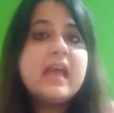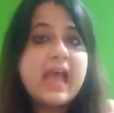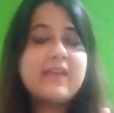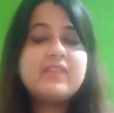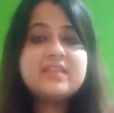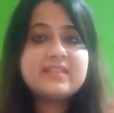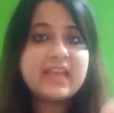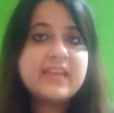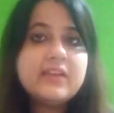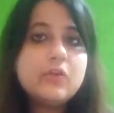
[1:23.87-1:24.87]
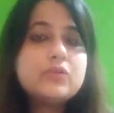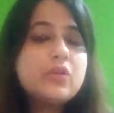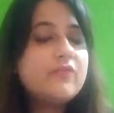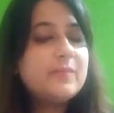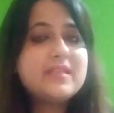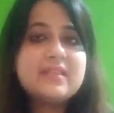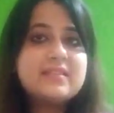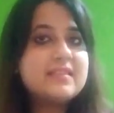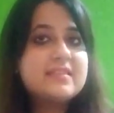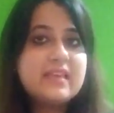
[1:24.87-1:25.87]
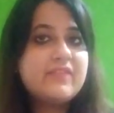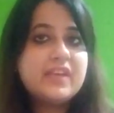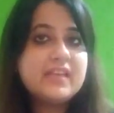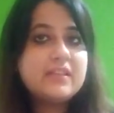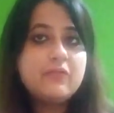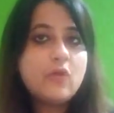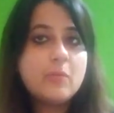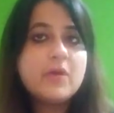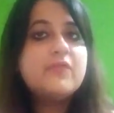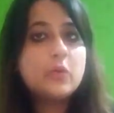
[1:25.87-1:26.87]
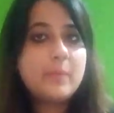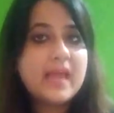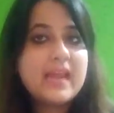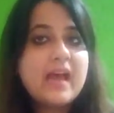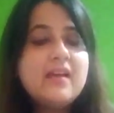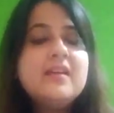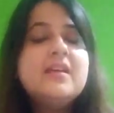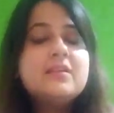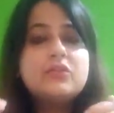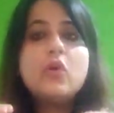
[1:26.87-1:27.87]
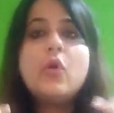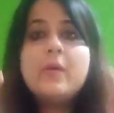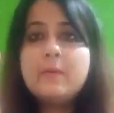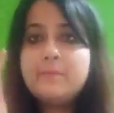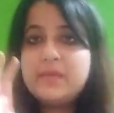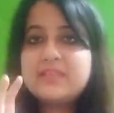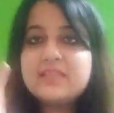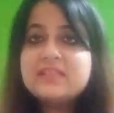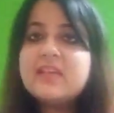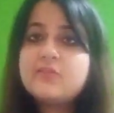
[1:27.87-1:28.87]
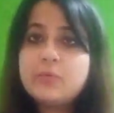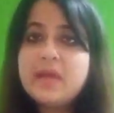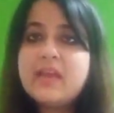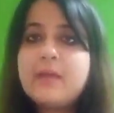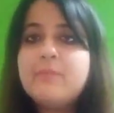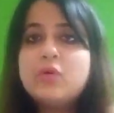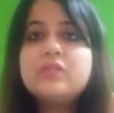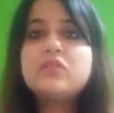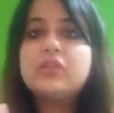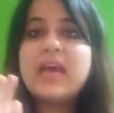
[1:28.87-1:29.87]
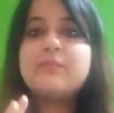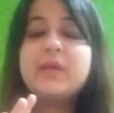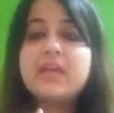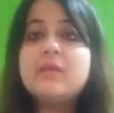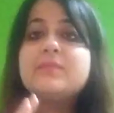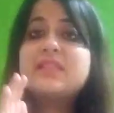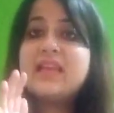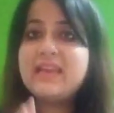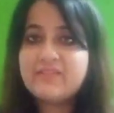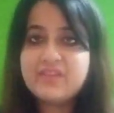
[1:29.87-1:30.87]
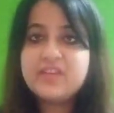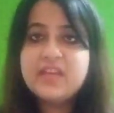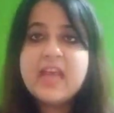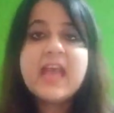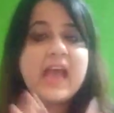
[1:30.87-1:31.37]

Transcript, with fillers: And the second dose of measles is given in the form of rubella. So measles and rubella both. So that becomes 11.